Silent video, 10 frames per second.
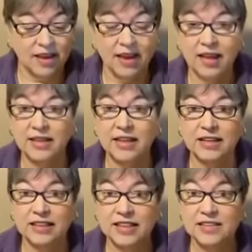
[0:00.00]
And
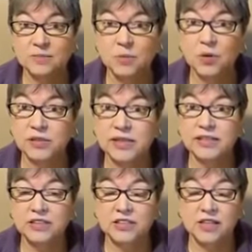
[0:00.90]
this book
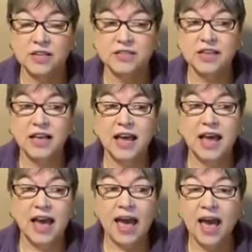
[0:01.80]
teaches us
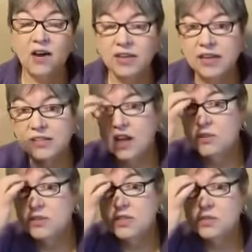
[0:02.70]
how
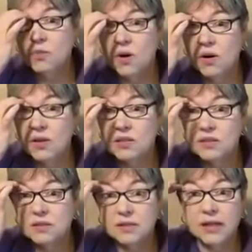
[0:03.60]
ketosis
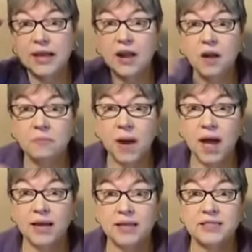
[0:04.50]
works in our
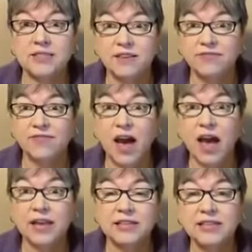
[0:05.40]
bodies to
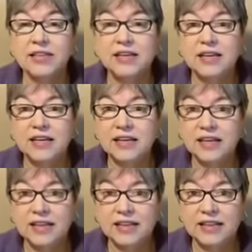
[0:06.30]
fight
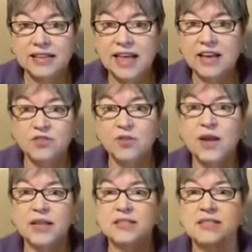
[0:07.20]
that
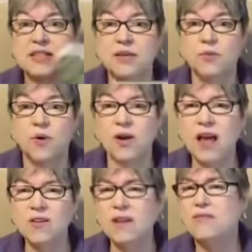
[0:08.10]
dreaded C word.
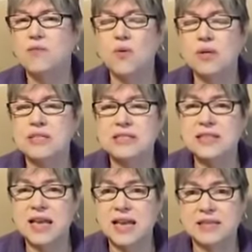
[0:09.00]
I don't even want to
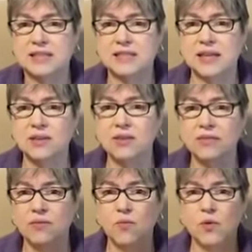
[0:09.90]
say it. I don't
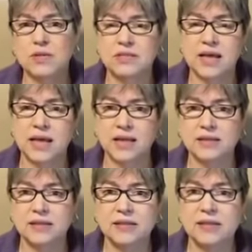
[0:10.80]
even want to say
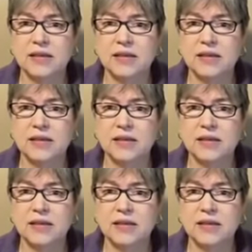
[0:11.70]
it.